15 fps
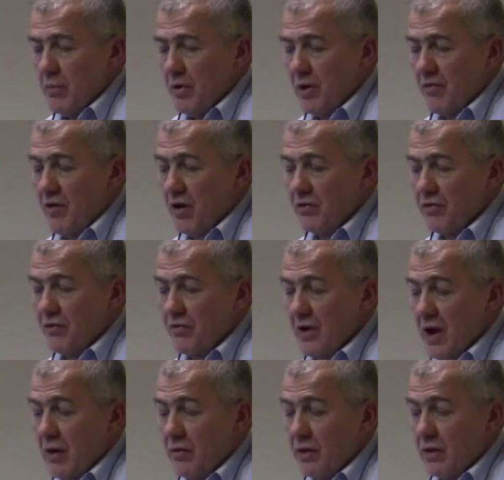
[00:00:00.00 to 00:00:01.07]
But I've also
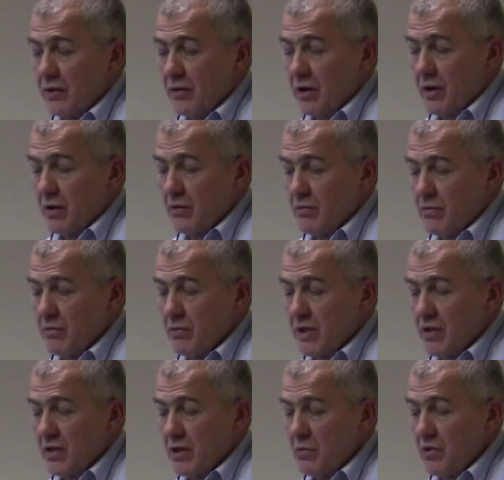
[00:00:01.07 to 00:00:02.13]
found that uh,
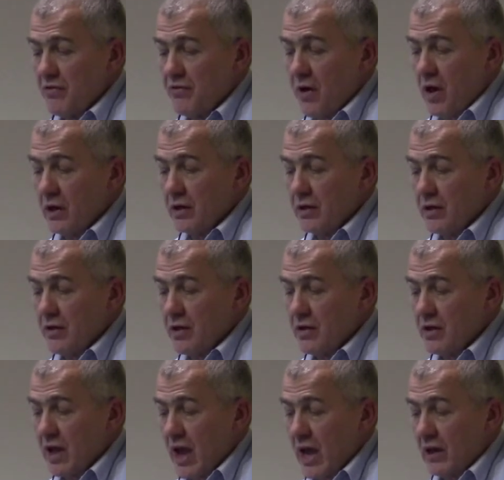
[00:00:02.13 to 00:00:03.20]
they seem to fall into
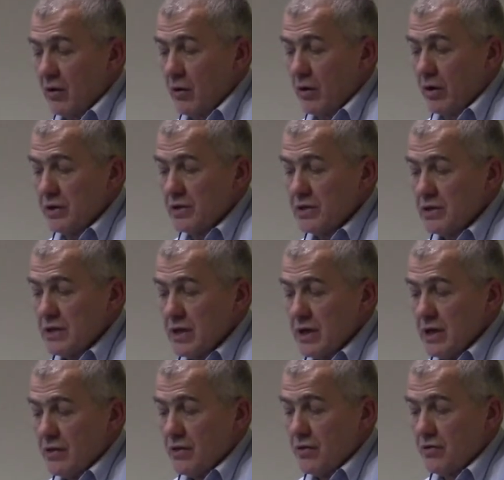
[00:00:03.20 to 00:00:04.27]
these categories.
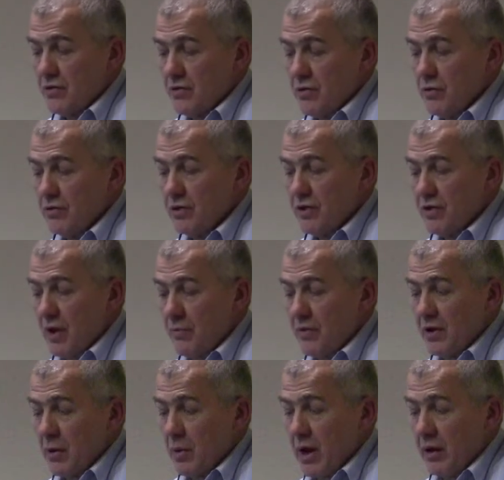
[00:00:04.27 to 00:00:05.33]
There's usually
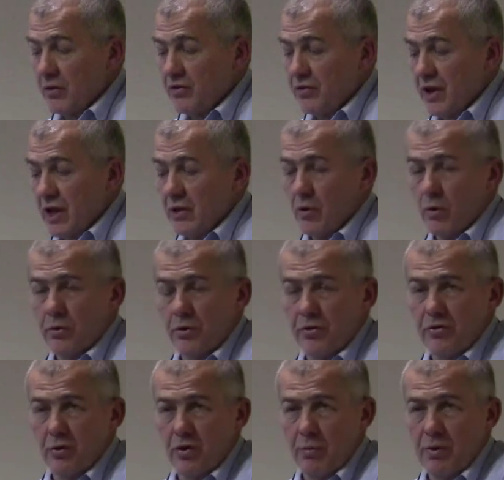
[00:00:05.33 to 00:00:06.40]
something about
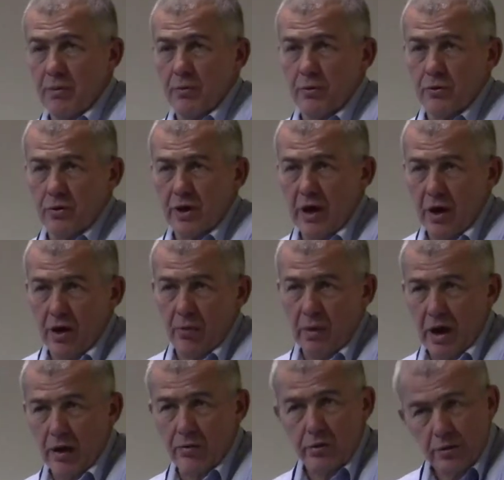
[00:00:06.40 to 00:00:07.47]
stakeholders or the people who care
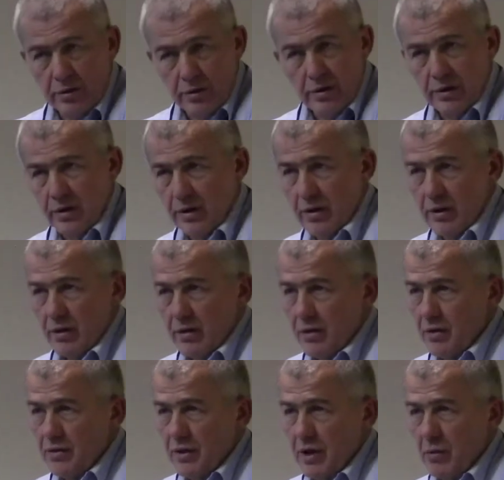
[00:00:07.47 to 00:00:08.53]
about
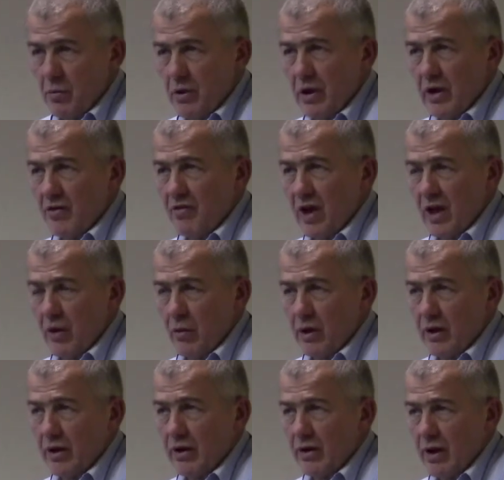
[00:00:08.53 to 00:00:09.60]
the thing being
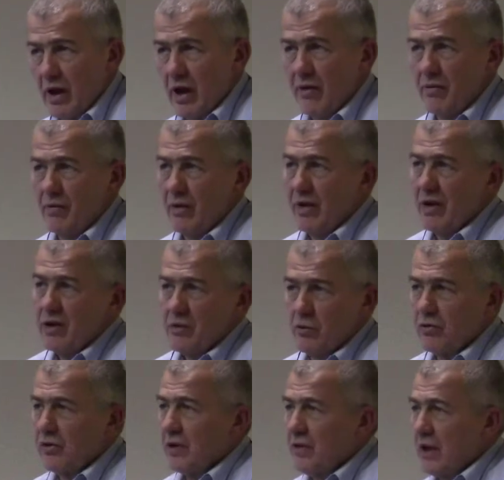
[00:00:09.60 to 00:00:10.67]
evaluated, and
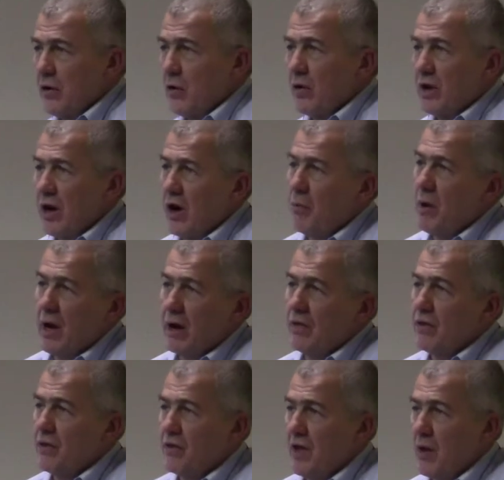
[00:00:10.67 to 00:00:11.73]
usually they don't care about
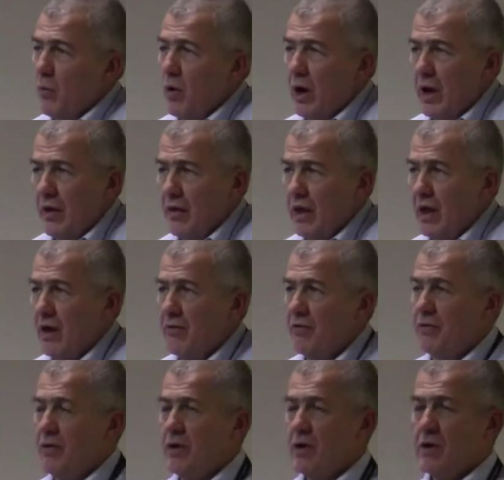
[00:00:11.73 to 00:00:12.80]
it in the same way. They
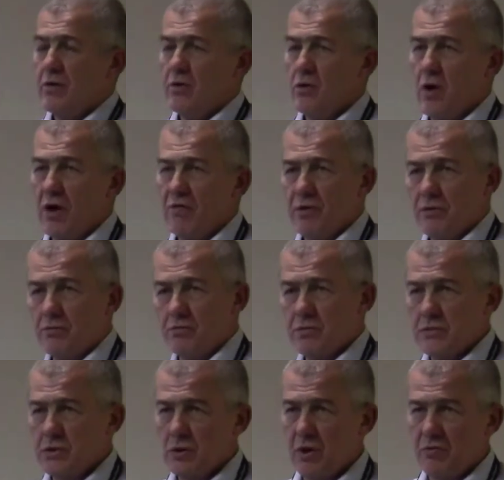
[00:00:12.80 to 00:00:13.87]
have, you have the
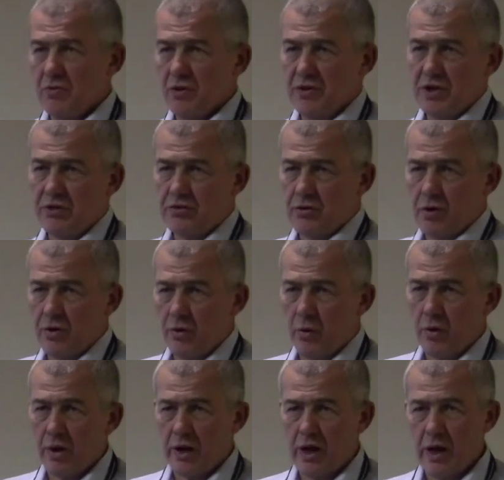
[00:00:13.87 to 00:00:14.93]
you have the teacher on
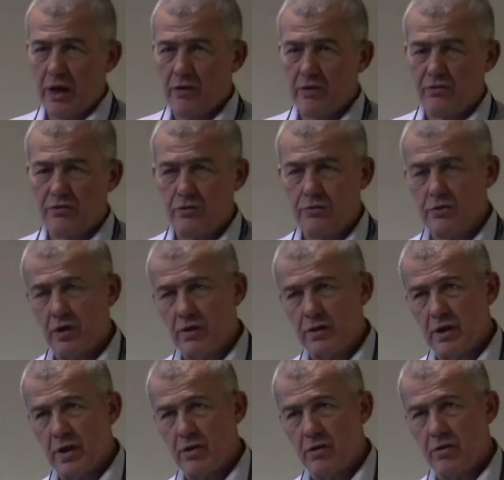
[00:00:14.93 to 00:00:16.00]
the one end, the student
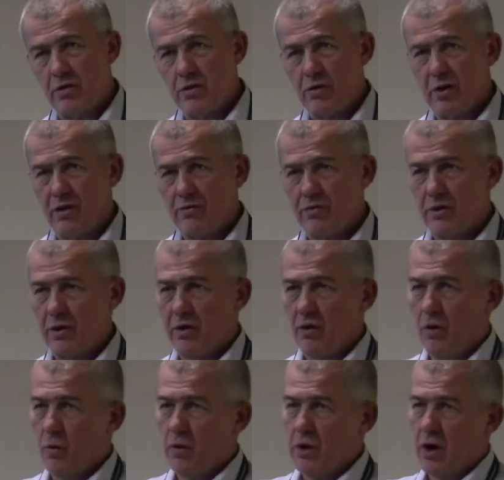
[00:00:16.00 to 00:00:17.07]
on the other, you have the
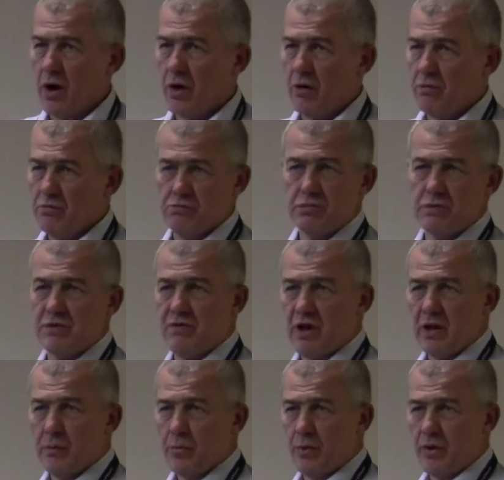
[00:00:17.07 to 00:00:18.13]
OER
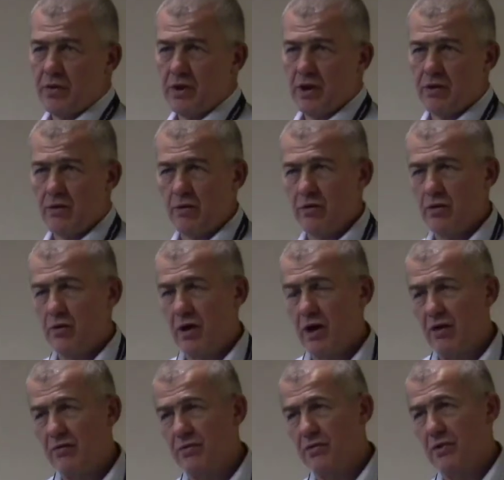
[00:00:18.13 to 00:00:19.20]
developer on the other, you
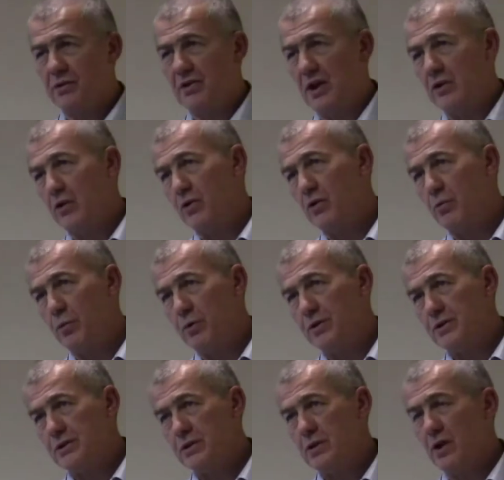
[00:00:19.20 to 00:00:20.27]
have the technical
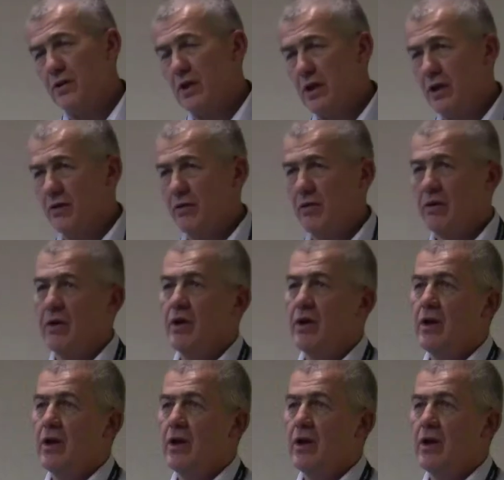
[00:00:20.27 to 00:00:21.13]
person on the other,